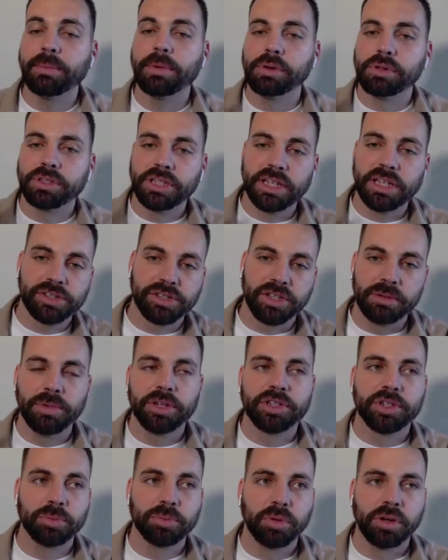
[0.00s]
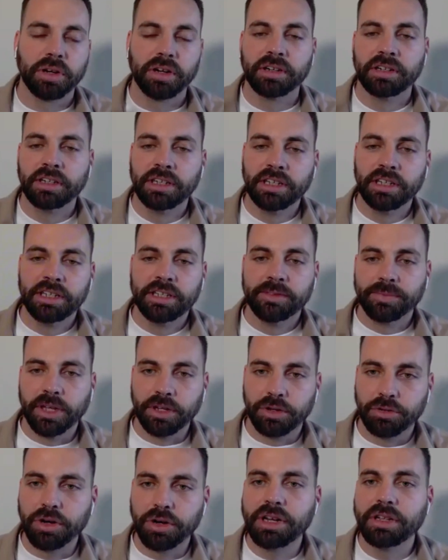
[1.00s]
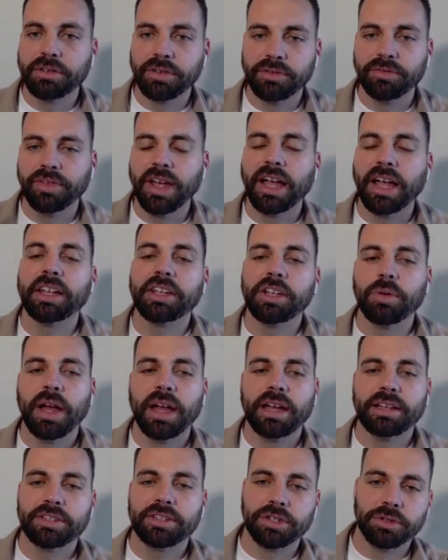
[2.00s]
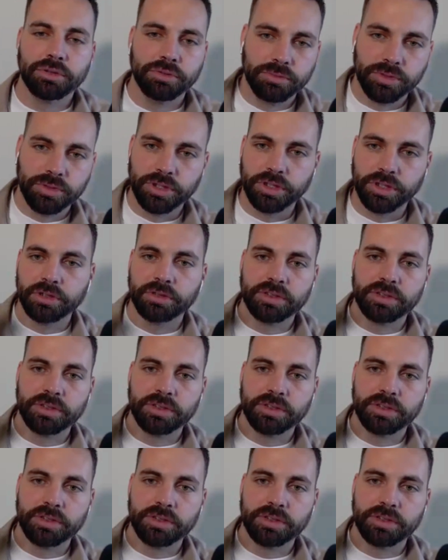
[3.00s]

And it was actually much more accretive and value add to